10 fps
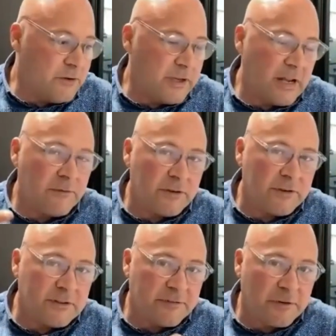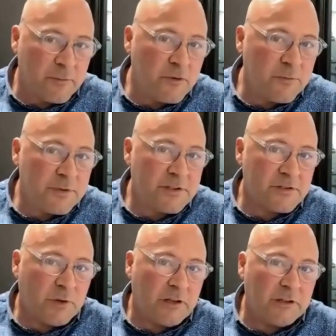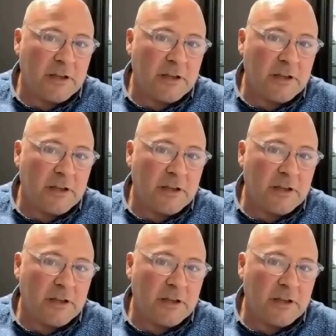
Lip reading: can have different movements as well.